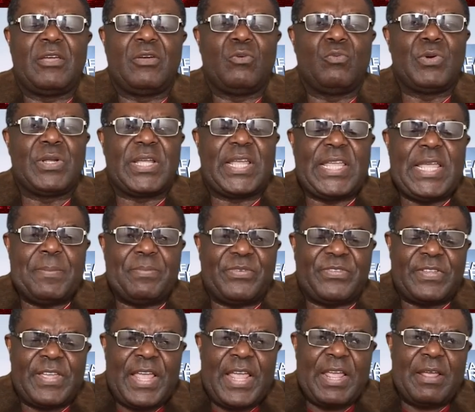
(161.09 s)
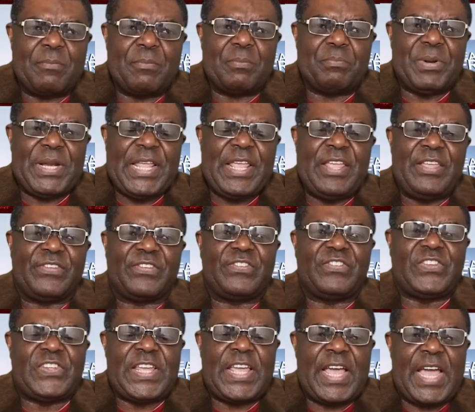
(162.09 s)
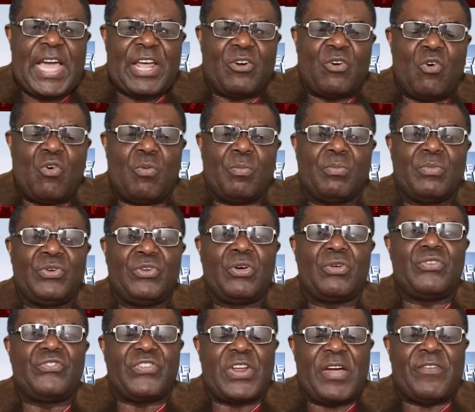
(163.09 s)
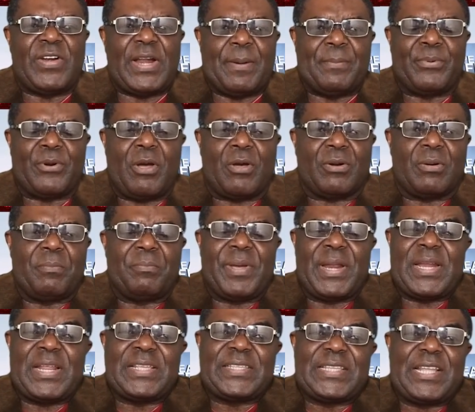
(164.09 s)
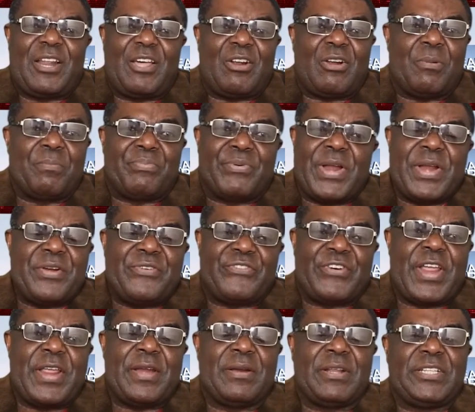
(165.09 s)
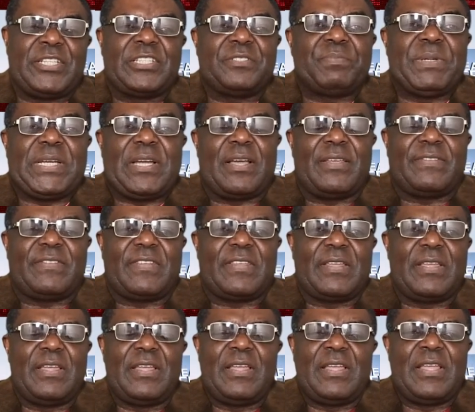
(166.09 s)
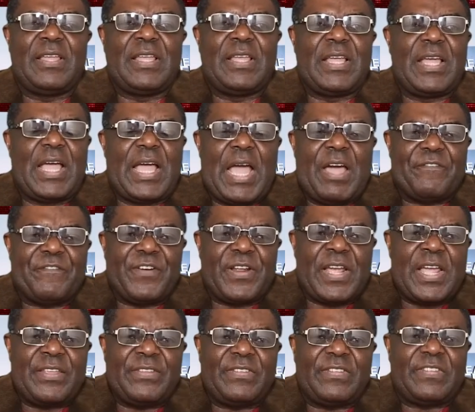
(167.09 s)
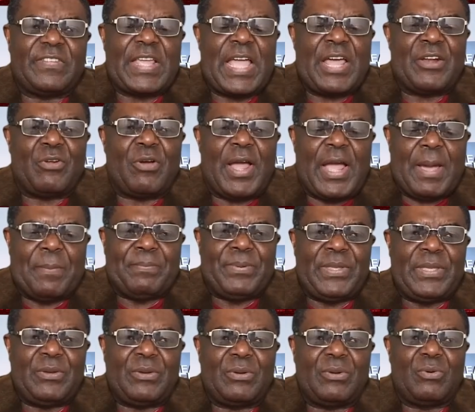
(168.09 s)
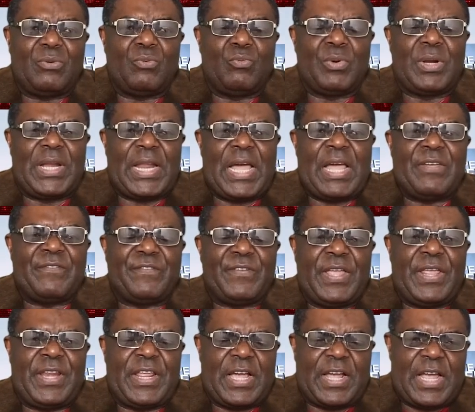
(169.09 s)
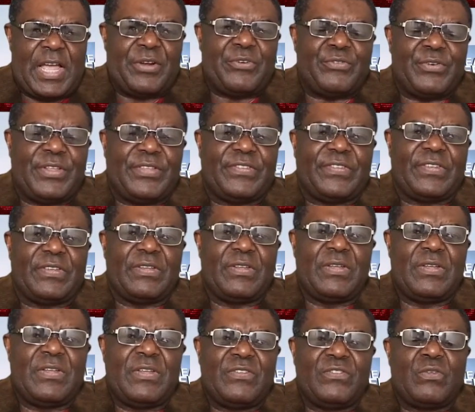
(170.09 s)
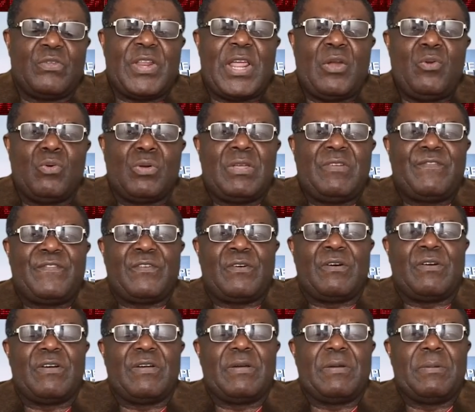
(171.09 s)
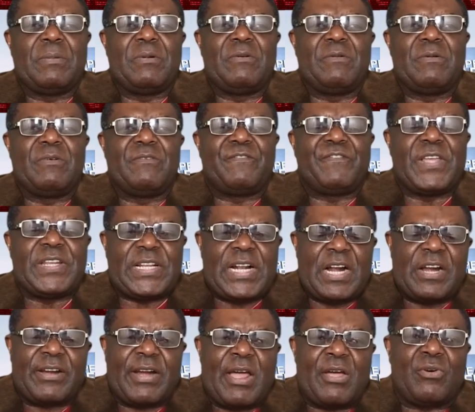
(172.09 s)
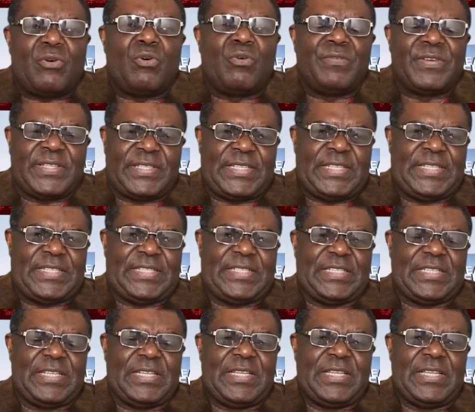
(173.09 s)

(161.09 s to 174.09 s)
We keep saying, please stay at home, don't travel abroad. But there's a lot of brain drain just because Africans are not happy with life in their countries. So they are looking for fertile ground overseas.